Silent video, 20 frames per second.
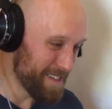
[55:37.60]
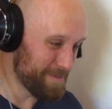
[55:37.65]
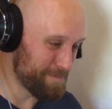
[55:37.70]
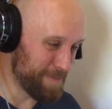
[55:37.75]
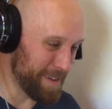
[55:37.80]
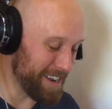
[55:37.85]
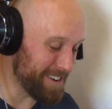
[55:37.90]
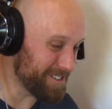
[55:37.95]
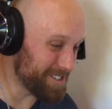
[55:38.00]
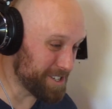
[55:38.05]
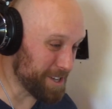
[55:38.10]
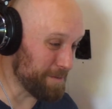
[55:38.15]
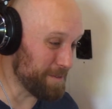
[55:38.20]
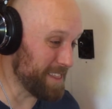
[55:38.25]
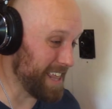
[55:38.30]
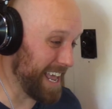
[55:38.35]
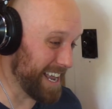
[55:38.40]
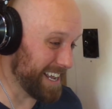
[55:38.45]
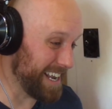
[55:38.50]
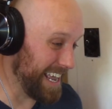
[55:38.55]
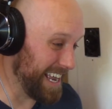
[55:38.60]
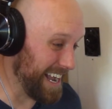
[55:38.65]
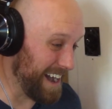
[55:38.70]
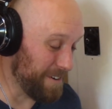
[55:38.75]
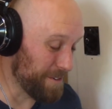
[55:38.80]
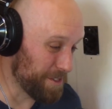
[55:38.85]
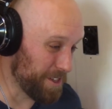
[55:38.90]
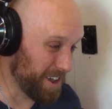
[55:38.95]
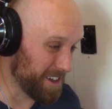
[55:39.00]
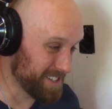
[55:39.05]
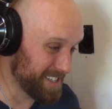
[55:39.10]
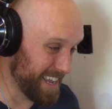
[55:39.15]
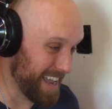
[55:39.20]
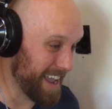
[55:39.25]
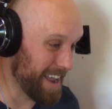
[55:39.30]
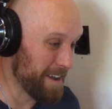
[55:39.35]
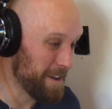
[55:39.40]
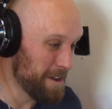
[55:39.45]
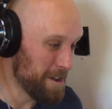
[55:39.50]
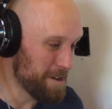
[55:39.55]
Peter's someone that I can hang out with all
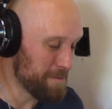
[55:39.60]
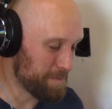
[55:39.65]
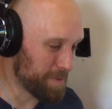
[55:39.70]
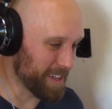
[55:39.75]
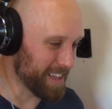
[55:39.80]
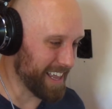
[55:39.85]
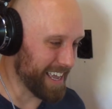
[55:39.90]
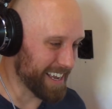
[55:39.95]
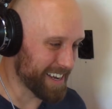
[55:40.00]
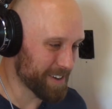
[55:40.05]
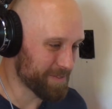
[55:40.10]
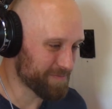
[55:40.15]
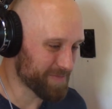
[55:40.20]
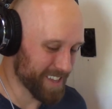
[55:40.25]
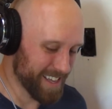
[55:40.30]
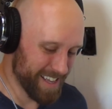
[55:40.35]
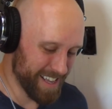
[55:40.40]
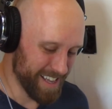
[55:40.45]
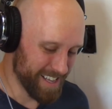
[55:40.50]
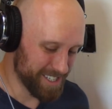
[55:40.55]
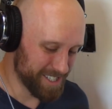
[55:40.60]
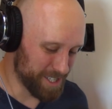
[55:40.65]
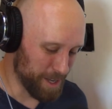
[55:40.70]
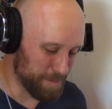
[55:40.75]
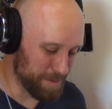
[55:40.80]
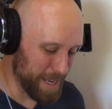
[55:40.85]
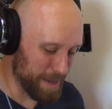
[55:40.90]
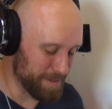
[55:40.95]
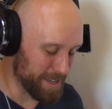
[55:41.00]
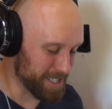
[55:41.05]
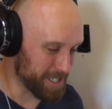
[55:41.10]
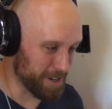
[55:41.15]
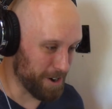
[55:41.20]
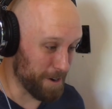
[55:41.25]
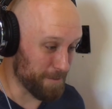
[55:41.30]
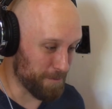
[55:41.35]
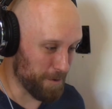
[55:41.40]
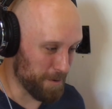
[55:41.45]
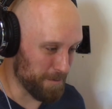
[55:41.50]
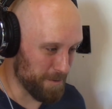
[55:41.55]
day, but like sometimes that's an
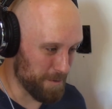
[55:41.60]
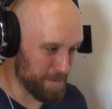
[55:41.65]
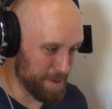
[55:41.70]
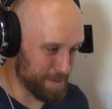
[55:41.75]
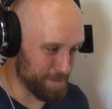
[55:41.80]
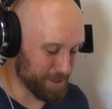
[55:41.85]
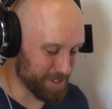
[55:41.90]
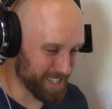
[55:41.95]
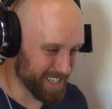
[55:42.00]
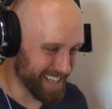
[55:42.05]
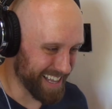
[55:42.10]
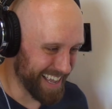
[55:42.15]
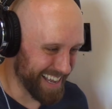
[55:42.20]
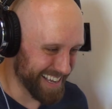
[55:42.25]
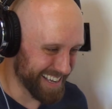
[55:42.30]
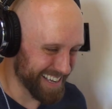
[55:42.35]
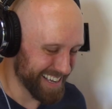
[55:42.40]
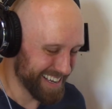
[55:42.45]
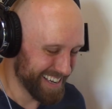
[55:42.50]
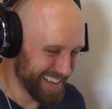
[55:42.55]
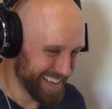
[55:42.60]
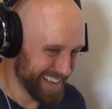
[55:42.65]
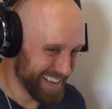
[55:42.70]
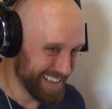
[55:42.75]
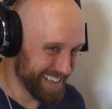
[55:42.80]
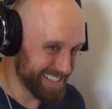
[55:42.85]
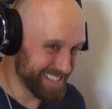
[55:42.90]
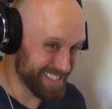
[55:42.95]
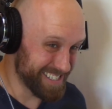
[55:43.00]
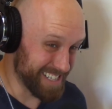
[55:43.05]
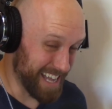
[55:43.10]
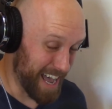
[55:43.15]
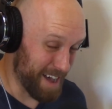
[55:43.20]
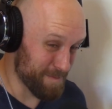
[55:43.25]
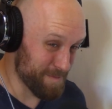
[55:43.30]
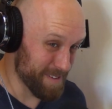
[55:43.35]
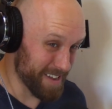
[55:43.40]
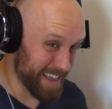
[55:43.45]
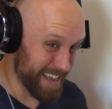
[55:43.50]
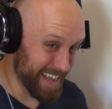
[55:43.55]
art form for people to like
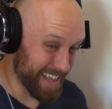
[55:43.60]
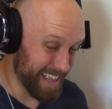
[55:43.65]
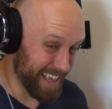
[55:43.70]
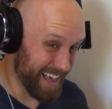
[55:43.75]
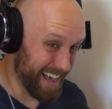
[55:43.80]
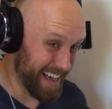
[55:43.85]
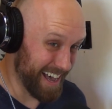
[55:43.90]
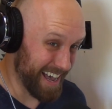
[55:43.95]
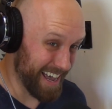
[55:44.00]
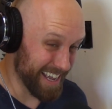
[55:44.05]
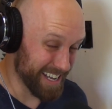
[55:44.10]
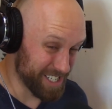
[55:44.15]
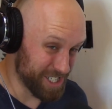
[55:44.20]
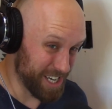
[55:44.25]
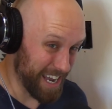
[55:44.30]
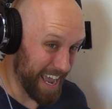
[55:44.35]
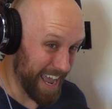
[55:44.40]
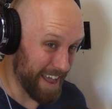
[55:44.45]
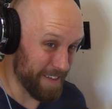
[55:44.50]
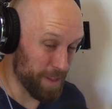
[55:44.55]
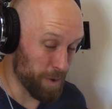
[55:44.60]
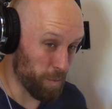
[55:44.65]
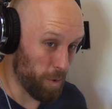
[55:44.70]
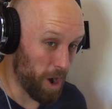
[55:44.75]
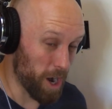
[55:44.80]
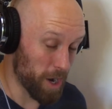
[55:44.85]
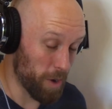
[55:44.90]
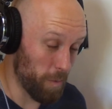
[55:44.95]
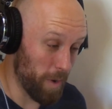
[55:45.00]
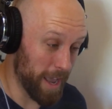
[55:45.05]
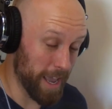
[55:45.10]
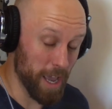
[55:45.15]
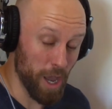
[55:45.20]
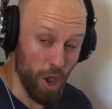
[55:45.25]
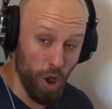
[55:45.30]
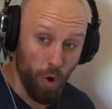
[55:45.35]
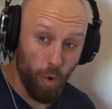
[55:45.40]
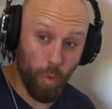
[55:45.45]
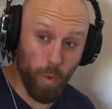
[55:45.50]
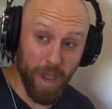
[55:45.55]
stop and chat and then walk away.
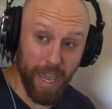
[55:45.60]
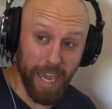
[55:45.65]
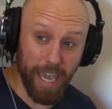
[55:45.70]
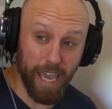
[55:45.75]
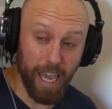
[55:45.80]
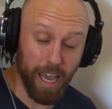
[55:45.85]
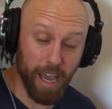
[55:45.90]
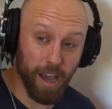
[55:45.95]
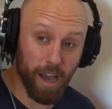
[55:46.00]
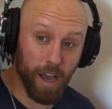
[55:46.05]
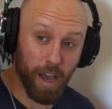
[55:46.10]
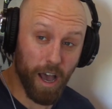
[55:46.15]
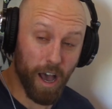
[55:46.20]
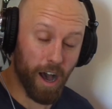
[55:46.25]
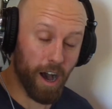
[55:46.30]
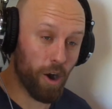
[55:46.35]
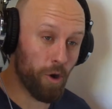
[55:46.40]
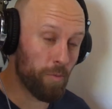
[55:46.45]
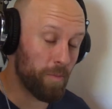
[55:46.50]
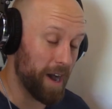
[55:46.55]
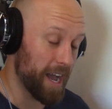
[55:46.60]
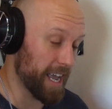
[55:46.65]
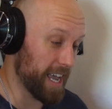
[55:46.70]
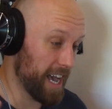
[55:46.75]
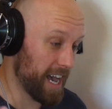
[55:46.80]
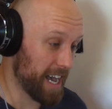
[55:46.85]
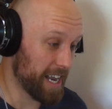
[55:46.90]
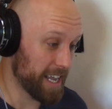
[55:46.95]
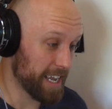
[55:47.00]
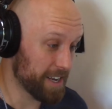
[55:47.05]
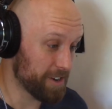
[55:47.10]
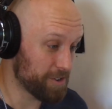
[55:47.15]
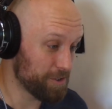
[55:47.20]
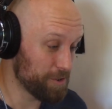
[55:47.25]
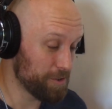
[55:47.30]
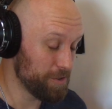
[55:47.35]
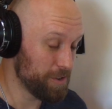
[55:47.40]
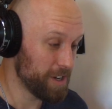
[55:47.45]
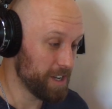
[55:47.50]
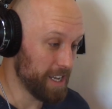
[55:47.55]
Oh my God,
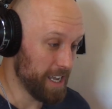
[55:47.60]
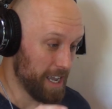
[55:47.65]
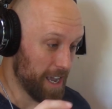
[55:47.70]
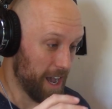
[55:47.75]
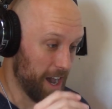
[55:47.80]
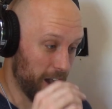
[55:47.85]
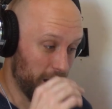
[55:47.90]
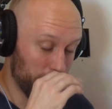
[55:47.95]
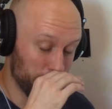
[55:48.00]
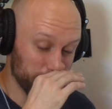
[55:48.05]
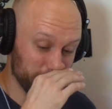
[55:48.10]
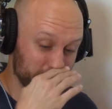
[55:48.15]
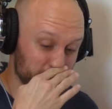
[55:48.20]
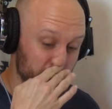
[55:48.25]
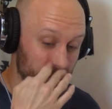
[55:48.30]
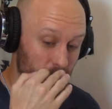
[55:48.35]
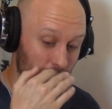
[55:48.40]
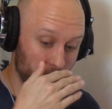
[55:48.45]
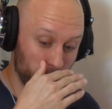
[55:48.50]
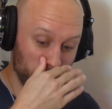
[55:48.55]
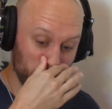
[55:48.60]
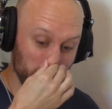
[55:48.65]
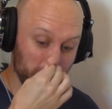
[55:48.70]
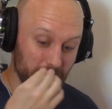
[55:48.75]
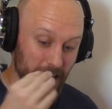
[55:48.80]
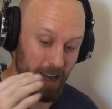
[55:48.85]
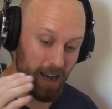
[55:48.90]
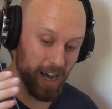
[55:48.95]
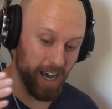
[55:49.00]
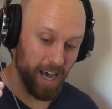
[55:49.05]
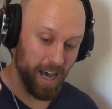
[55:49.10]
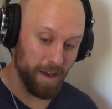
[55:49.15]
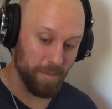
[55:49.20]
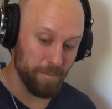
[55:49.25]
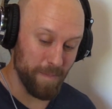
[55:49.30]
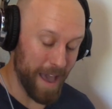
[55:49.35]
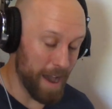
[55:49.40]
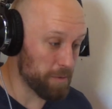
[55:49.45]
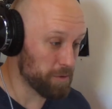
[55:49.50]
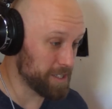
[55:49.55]
Andrew. So
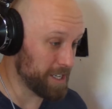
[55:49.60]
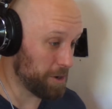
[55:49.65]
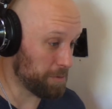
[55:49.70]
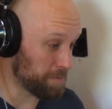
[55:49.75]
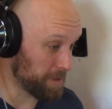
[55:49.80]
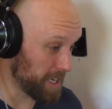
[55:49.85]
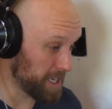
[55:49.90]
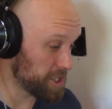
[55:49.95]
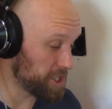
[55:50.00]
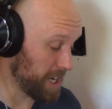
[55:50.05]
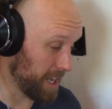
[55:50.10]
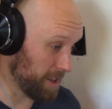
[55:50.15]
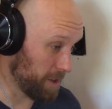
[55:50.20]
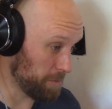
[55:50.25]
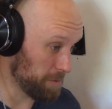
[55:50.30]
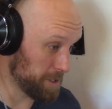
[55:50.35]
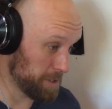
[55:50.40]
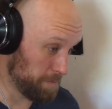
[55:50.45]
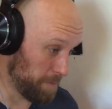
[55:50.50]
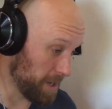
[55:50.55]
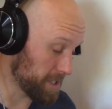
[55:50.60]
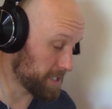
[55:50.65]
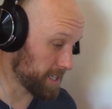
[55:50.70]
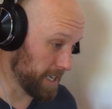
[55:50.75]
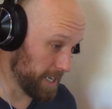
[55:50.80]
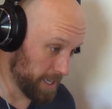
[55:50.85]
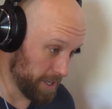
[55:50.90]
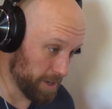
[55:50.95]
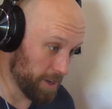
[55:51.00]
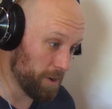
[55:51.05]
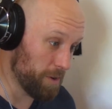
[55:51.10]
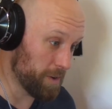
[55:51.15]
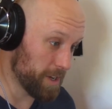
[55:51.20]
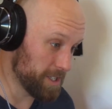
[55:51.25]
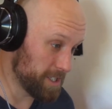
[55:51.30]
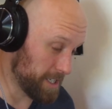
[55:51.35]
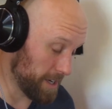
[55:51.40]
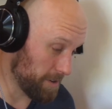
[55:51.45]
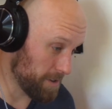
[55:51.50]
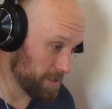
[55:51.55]
Matt was out playing cello. He's busking, in
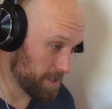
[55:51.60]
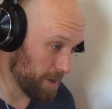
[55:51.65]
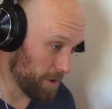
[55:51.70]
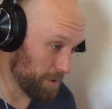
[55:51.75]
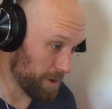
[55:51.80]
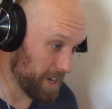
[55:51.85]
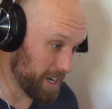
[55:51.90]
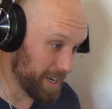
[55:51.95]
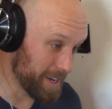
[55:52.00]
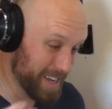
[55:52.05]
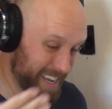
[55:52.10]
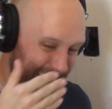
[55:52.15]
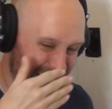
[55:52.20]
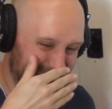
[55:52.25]
Sarasota.